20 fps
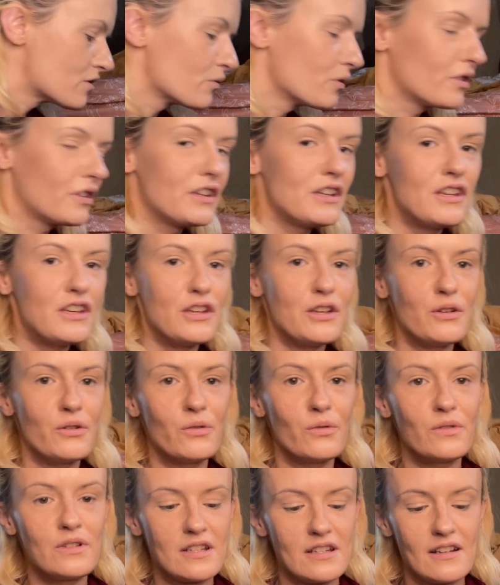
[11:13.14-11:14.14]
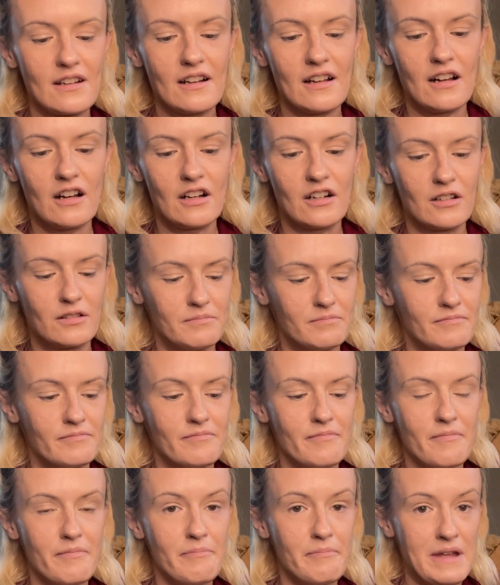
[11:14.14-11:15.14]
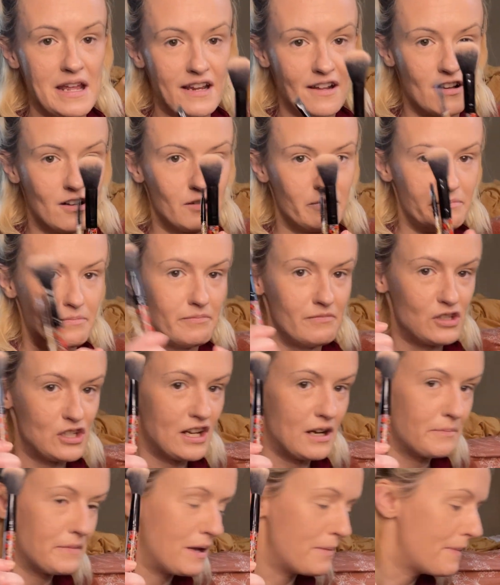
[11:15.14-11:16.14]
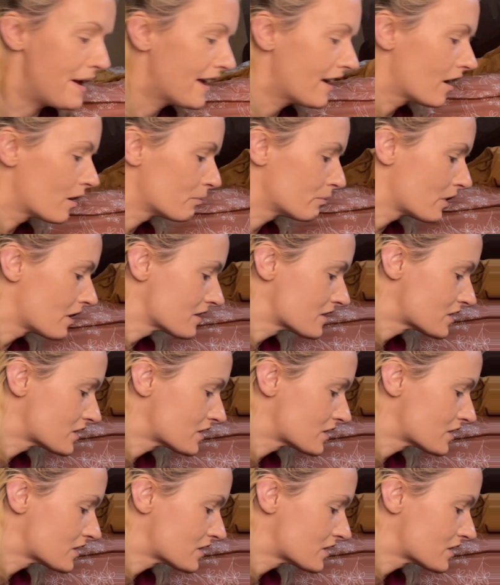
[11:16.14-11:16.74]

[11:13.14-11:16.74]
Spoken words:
really cute makeup. She got me a makeup brush